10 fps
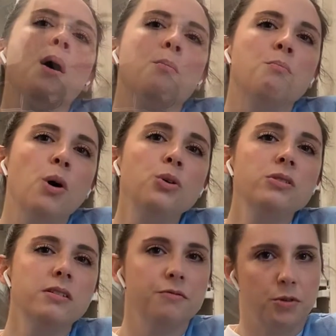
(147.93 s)

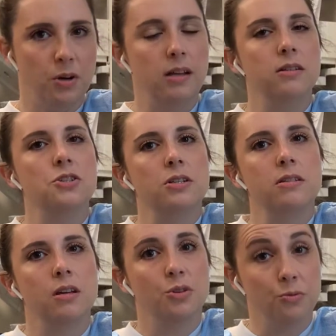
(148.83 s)
Most
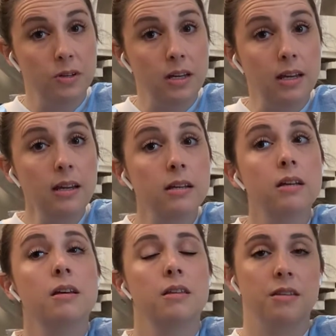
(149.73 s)
virologists agree
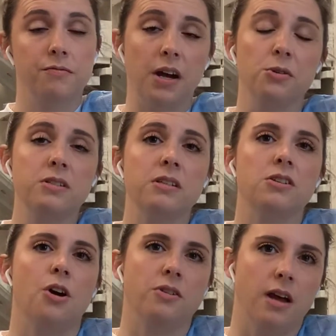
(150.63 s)
that
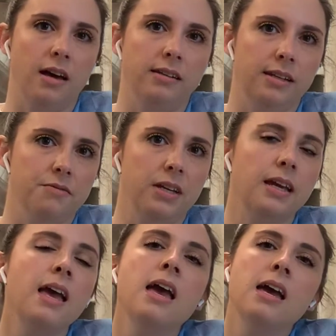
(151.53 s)
viruses are non-living,
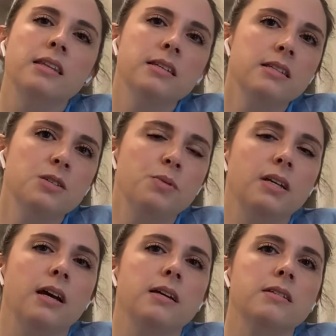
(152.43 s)
and this is
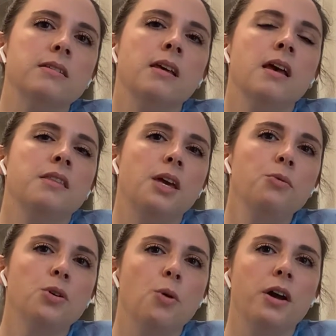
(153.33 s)
because they
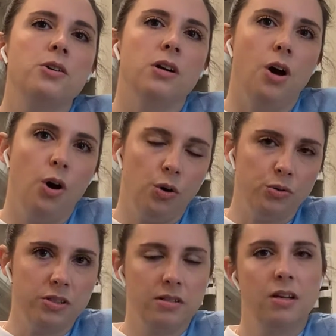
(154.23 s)
require a
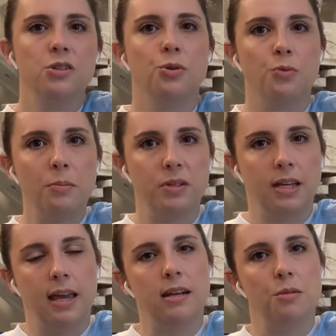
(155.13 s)
host to
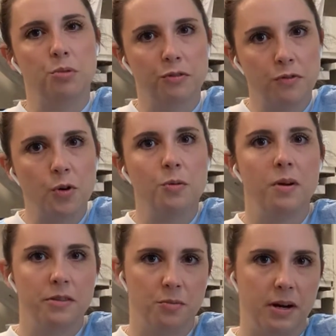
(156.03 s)
replicate and
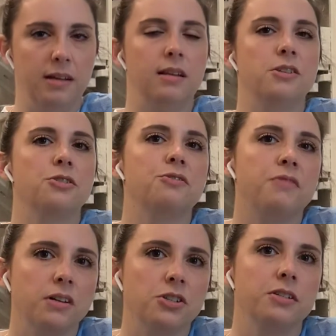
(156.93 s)
perform their biological
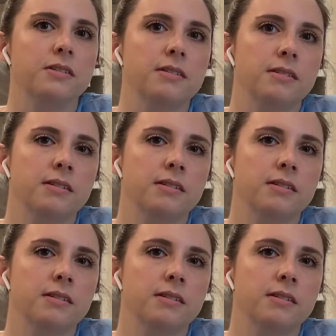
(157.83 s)
functions.